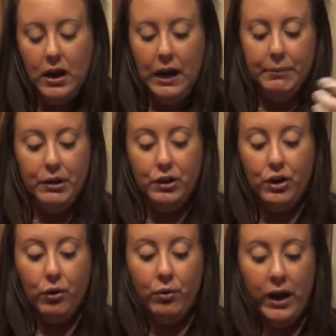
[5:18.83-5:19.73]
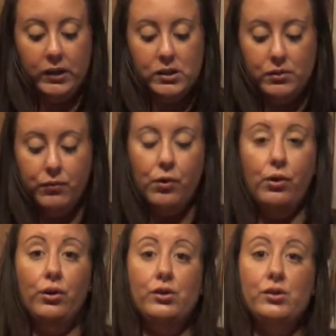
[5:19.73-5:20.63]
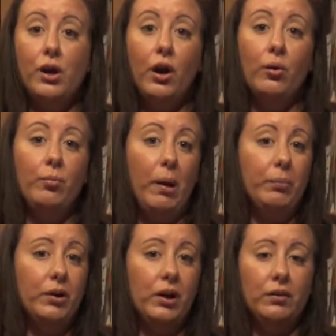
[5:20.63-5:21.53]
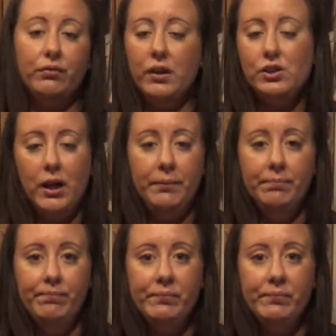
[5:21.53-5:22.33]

I'm gonna go next for salt, pepper, and fresh lime.